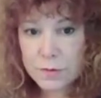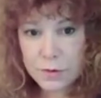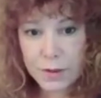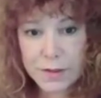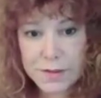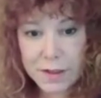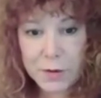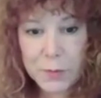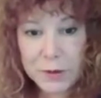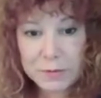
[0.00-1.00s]
try the
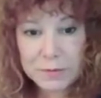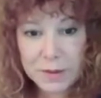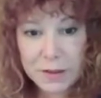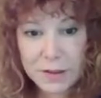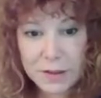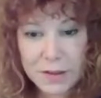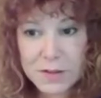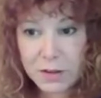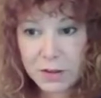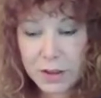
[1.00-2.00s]
second one and
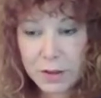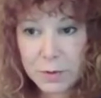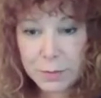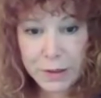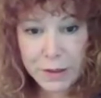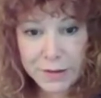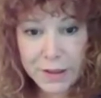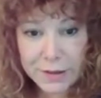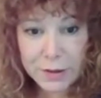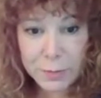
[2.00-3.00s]
start implementing
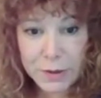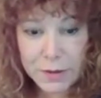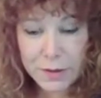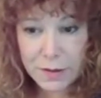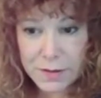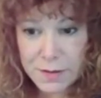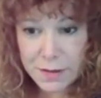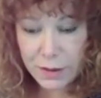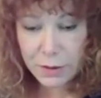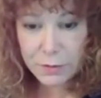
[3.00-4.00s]
that a little bit and see
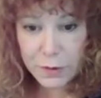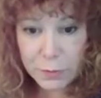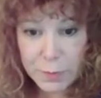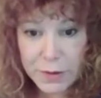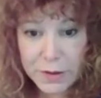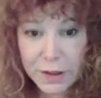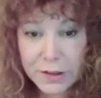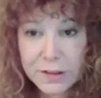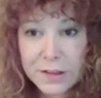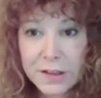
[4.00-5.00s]
how you feel about that.
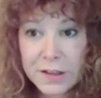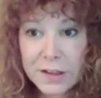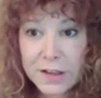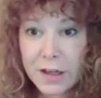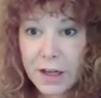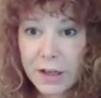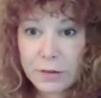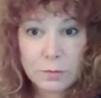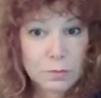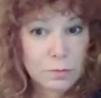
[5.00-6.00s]

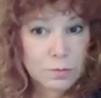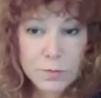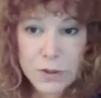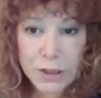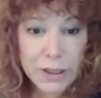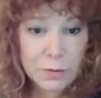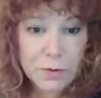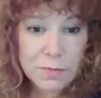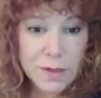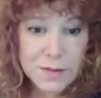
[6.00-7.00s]
And check in
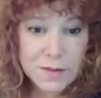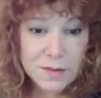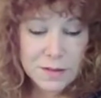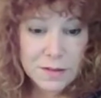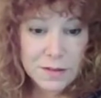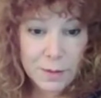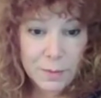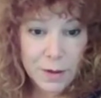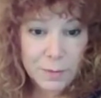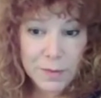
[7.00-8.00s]
with me.
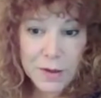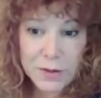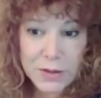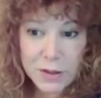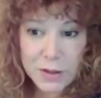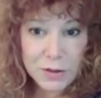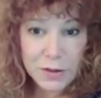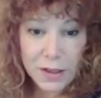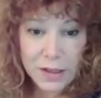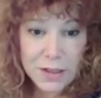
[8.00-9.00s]
I'm here to talk to you
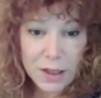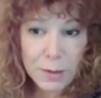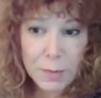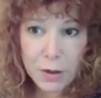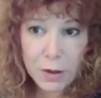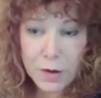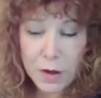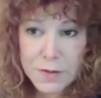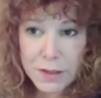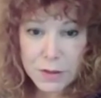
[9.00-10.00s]
at any time, and
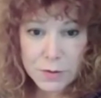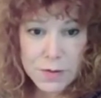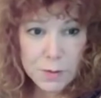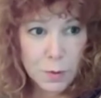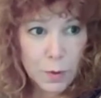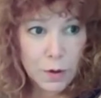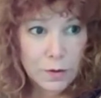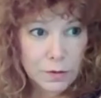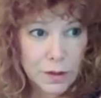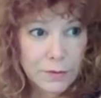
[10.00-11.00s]
I'll schedule some
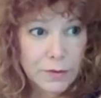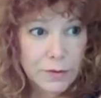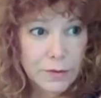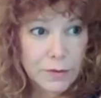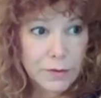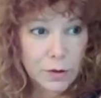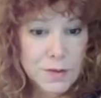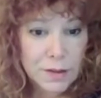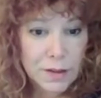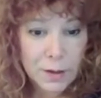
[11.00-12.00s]
more live calls,
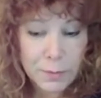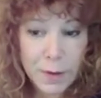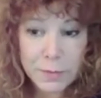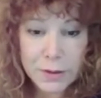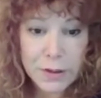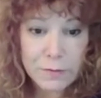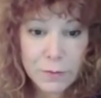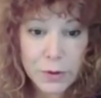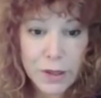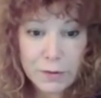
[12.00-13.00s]
and I'm looking
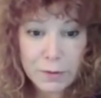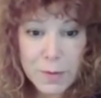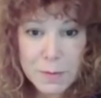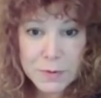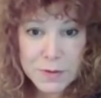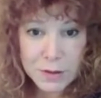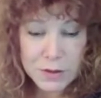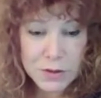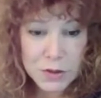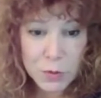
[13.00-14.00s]
forward to having people start
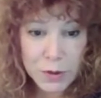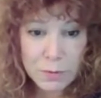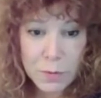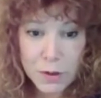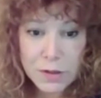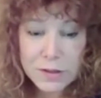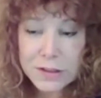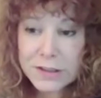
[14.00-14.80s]
to join more.